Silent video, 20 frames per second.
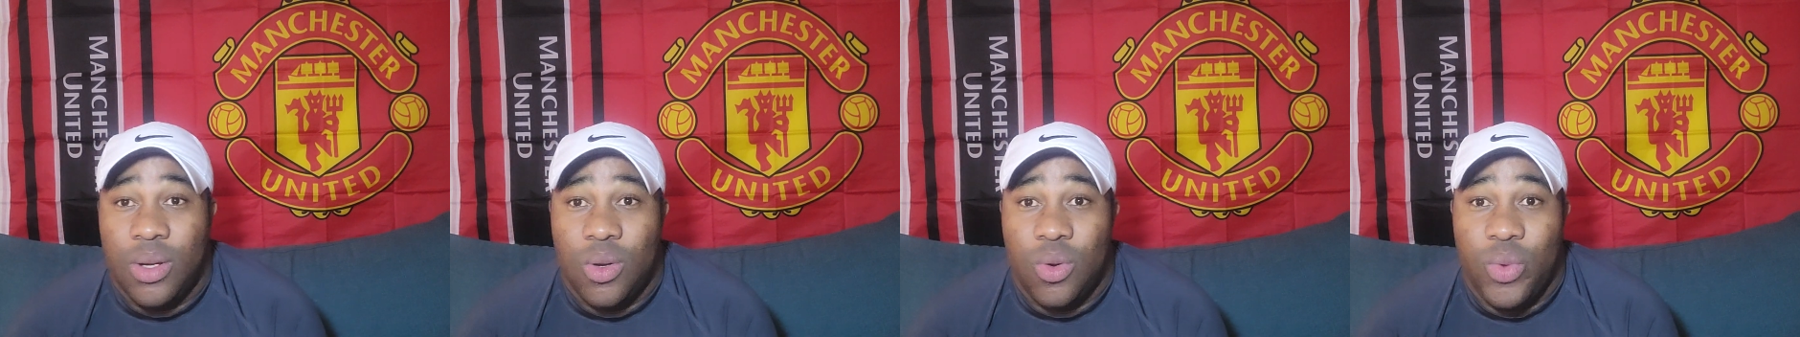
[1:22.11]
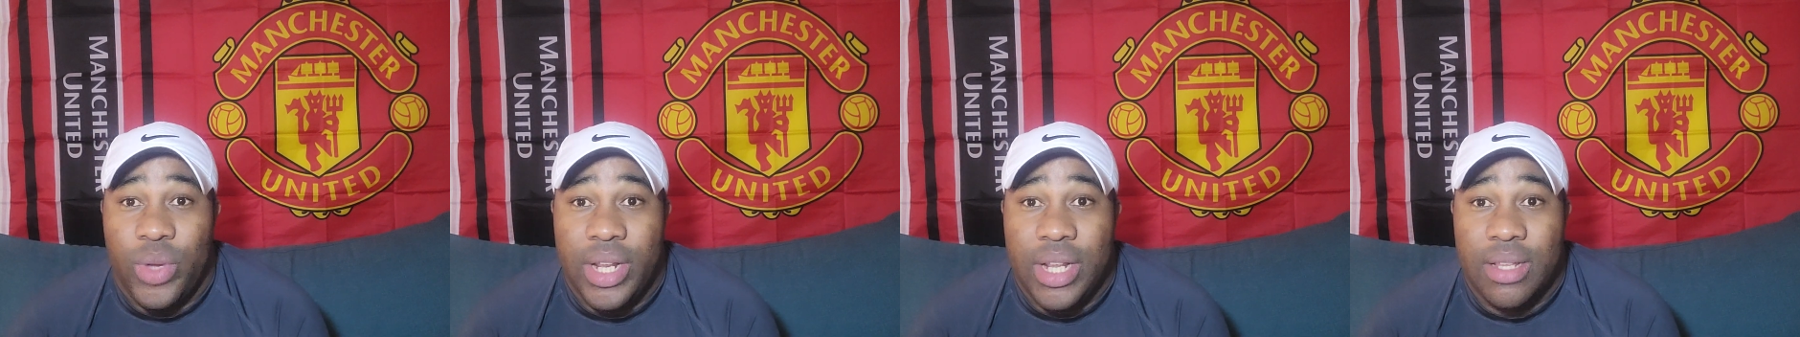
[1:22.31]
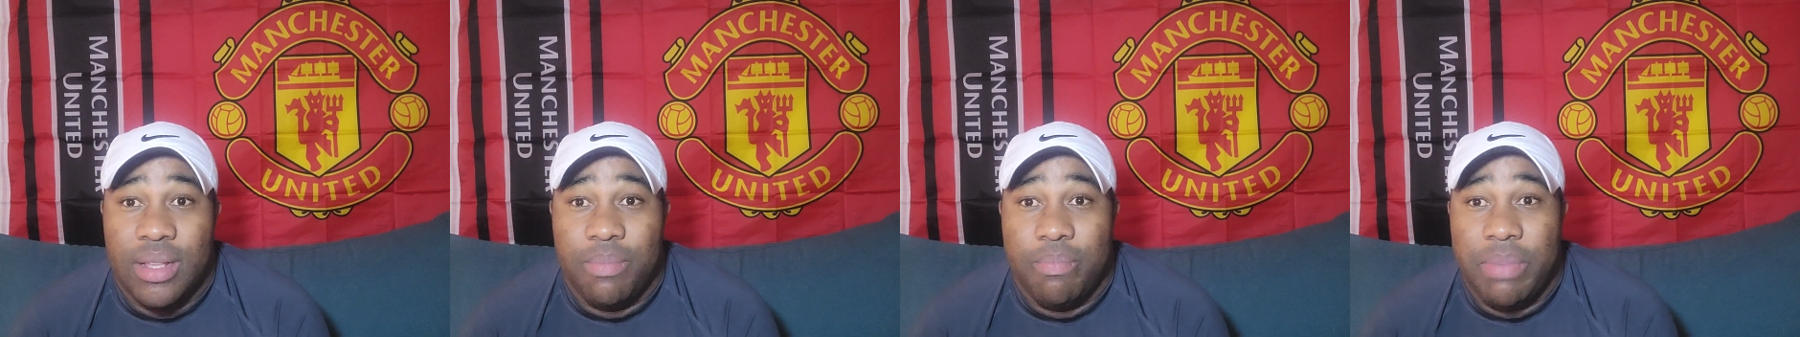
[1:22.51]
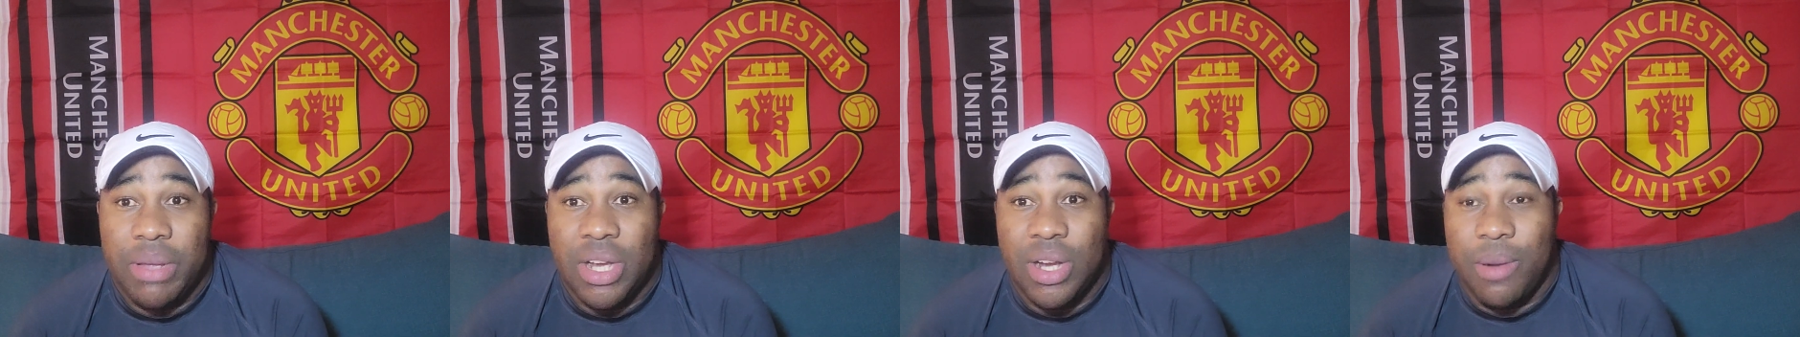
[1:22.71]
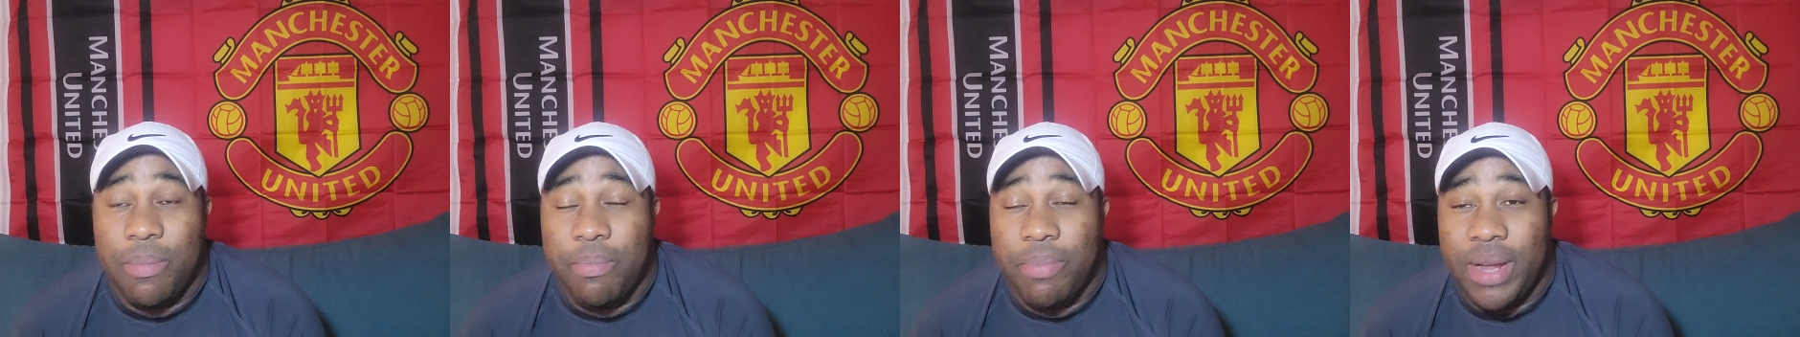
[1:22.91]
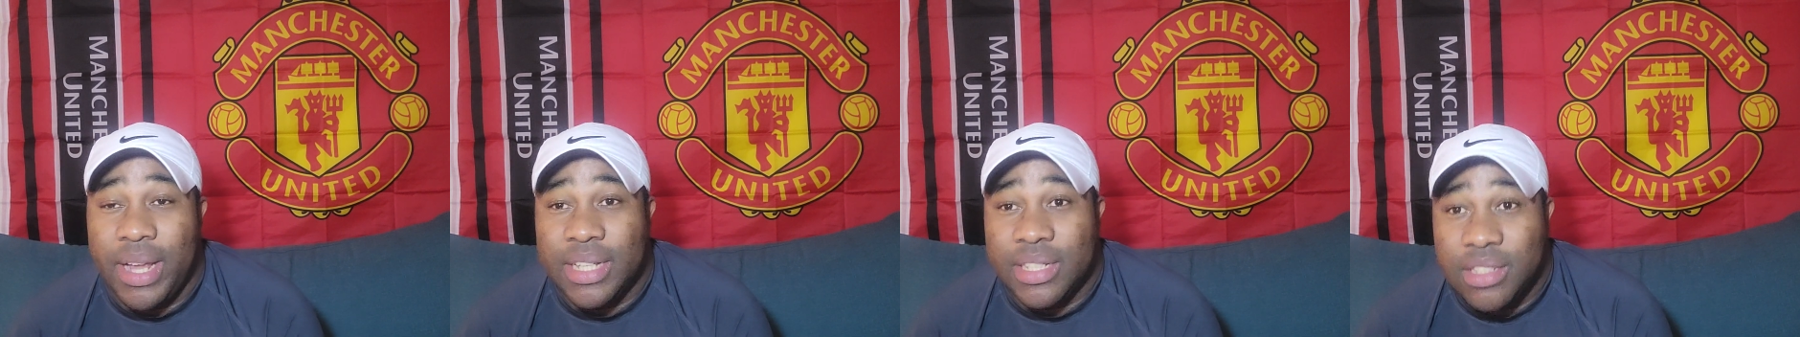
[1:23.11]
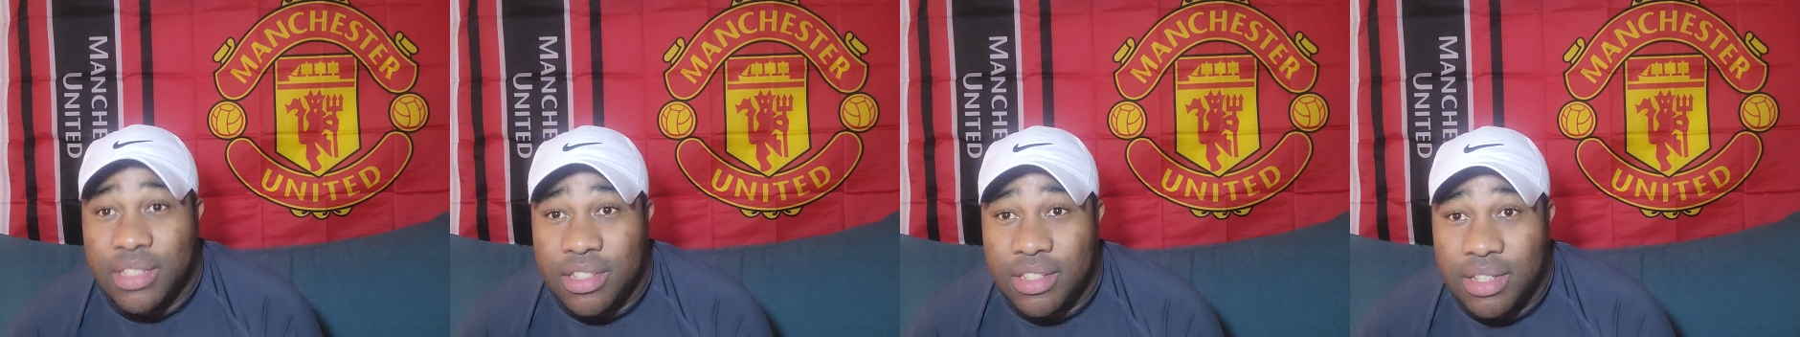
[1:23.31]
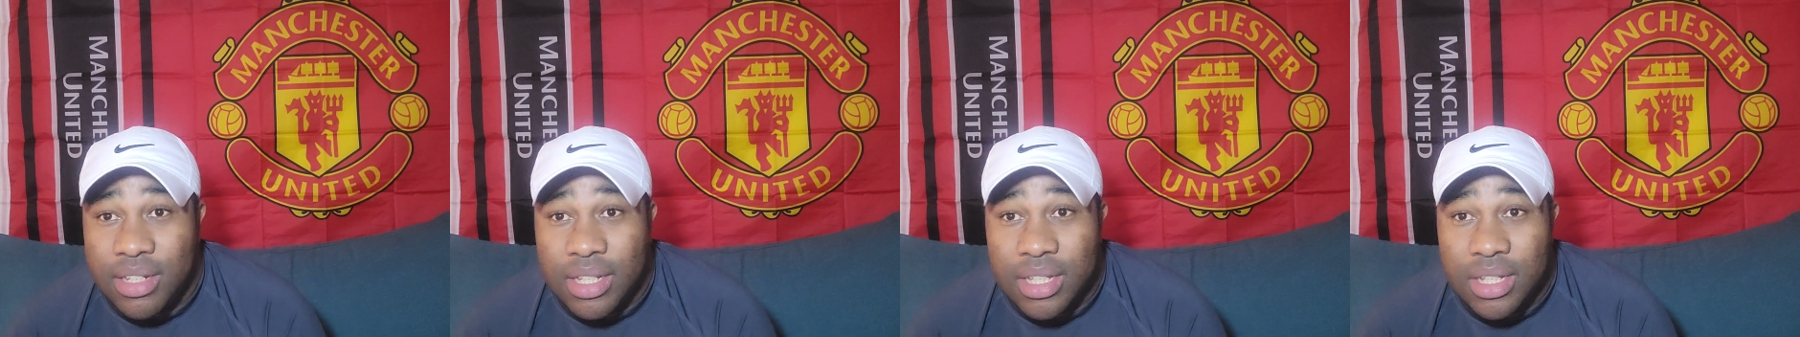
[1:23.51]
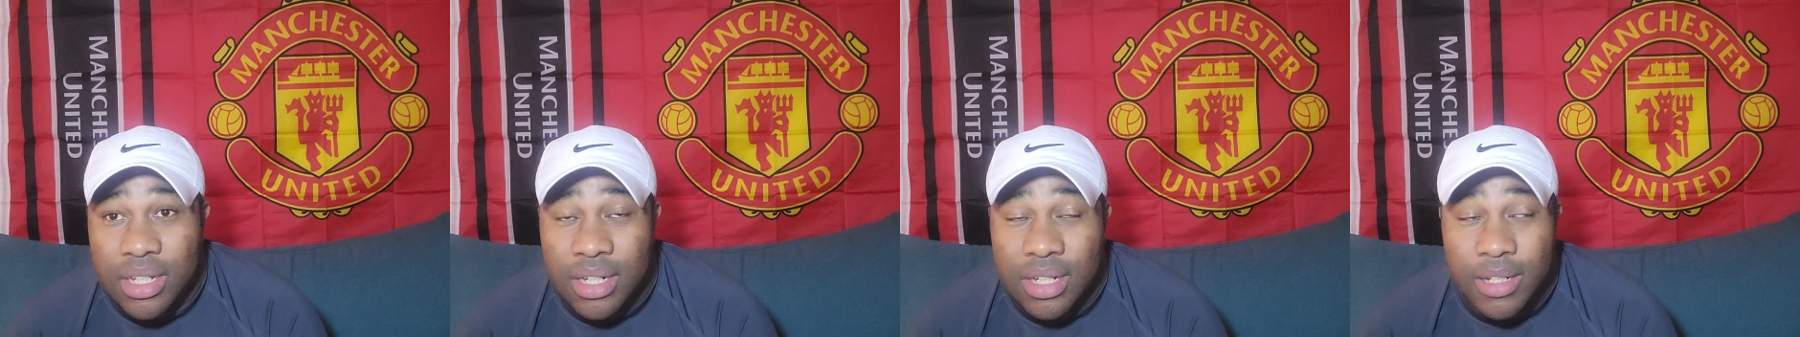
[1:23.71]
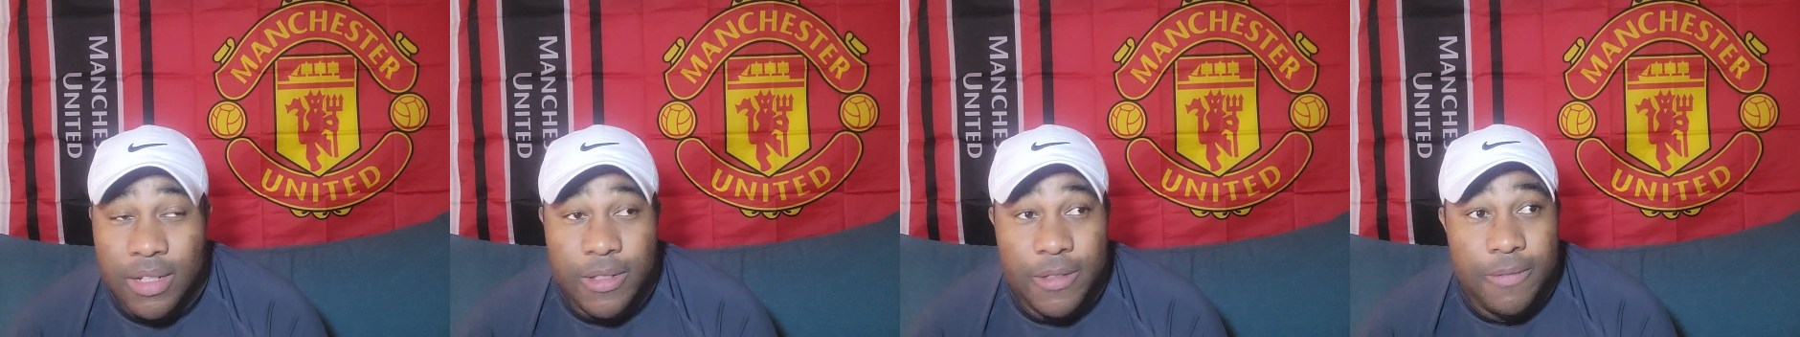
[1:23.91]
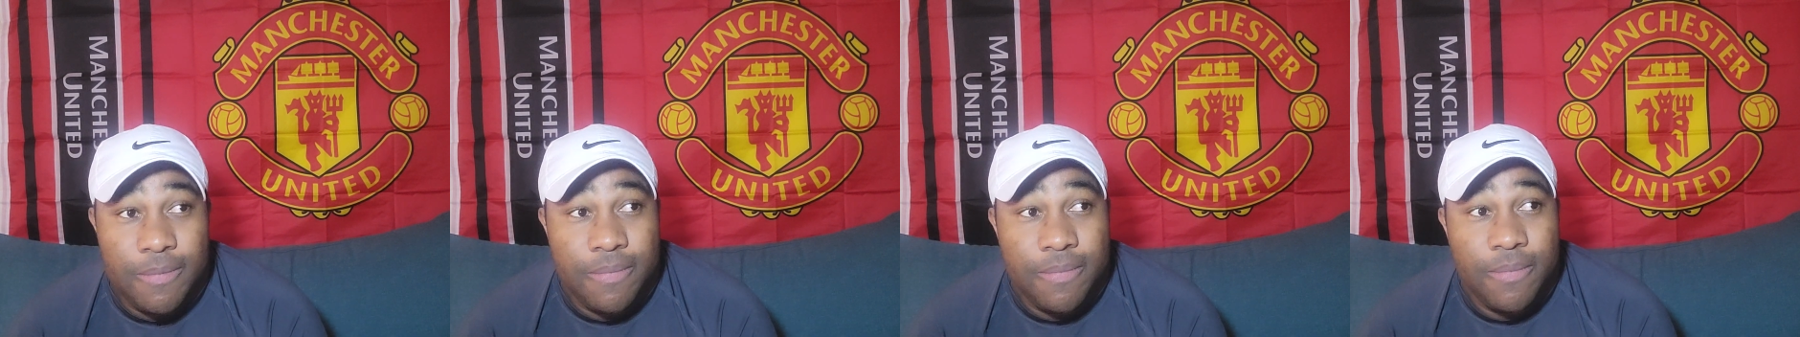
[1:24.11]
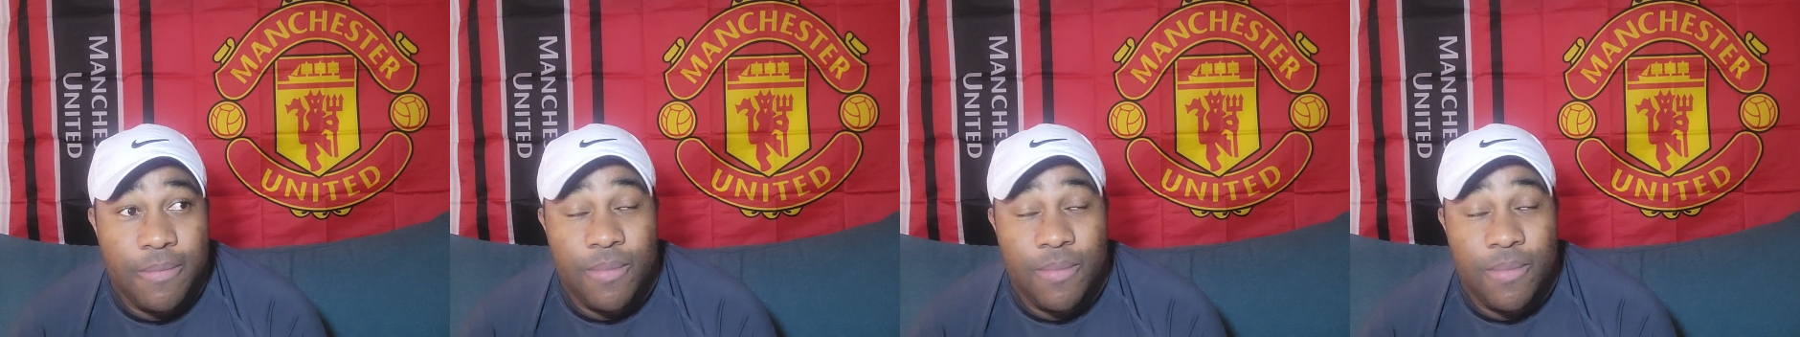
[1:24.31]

we need to pick up points early on.